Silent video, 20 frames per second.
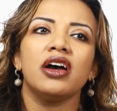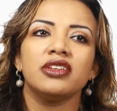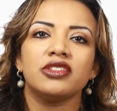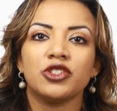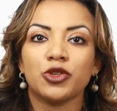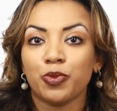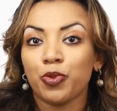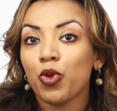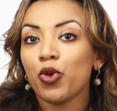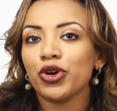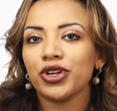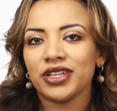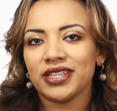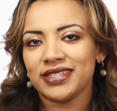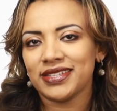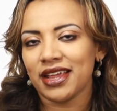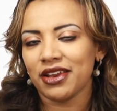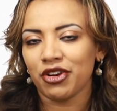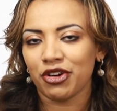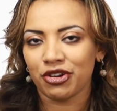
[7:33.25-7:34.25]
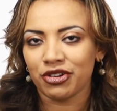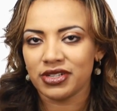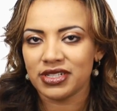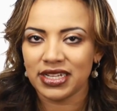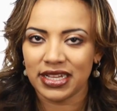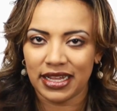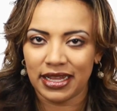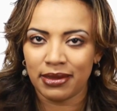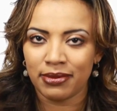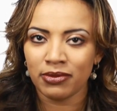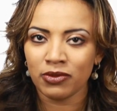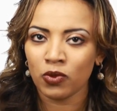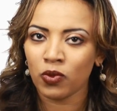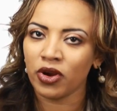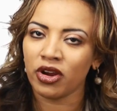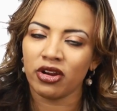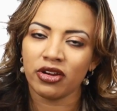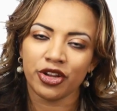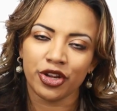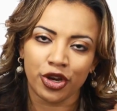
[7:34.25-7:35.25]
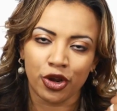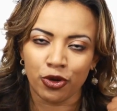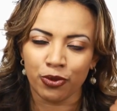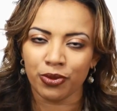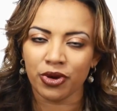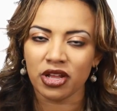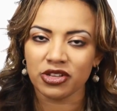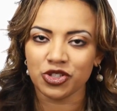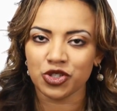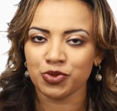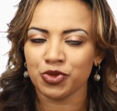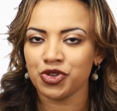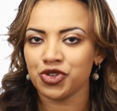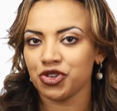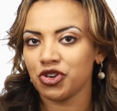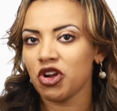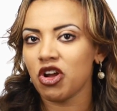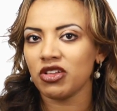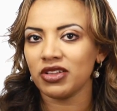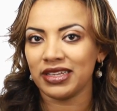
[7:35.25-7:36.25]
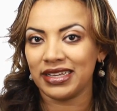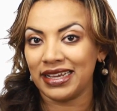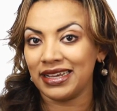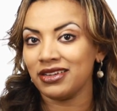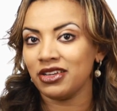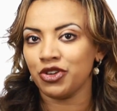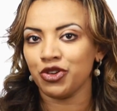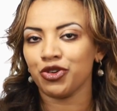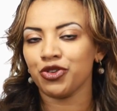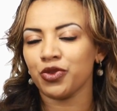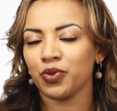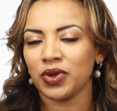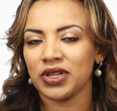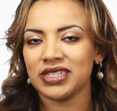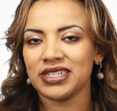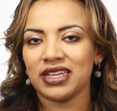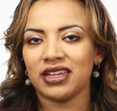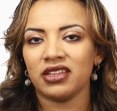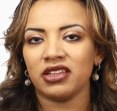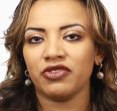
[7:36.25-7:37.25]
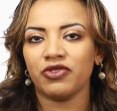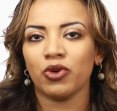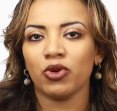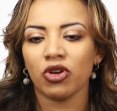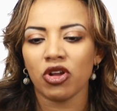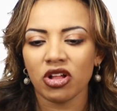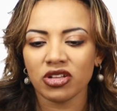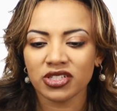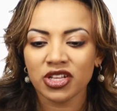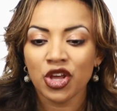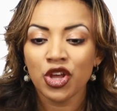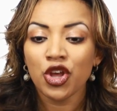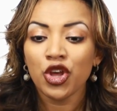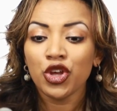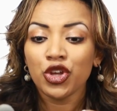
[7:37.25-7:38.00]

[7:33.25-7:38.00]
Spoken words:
support center team where, you know, customers are calling in and you're the one taking the phone calls,